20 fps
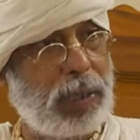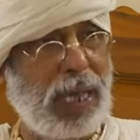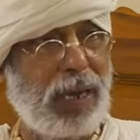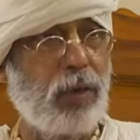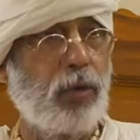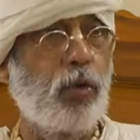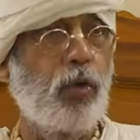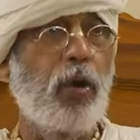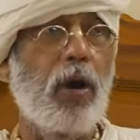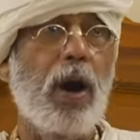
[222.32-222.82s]

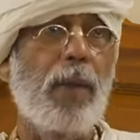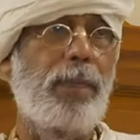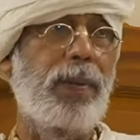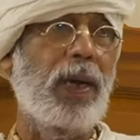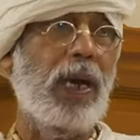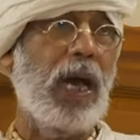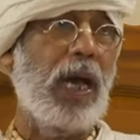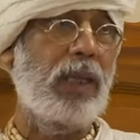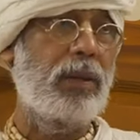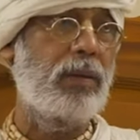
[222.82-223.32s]
can do
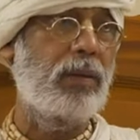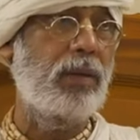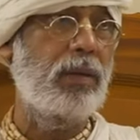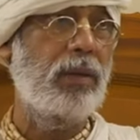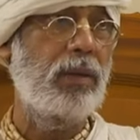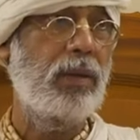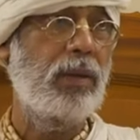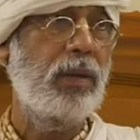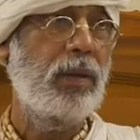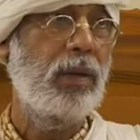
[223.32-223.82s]
aparad.
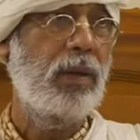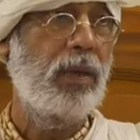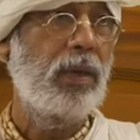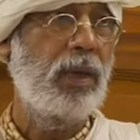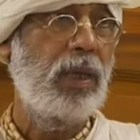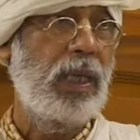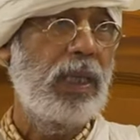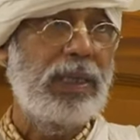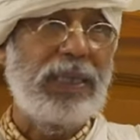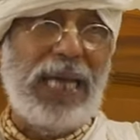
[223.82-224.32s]

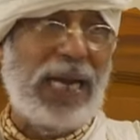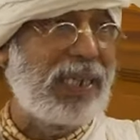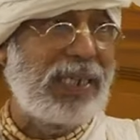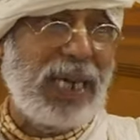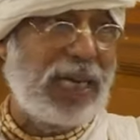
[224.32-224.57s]
That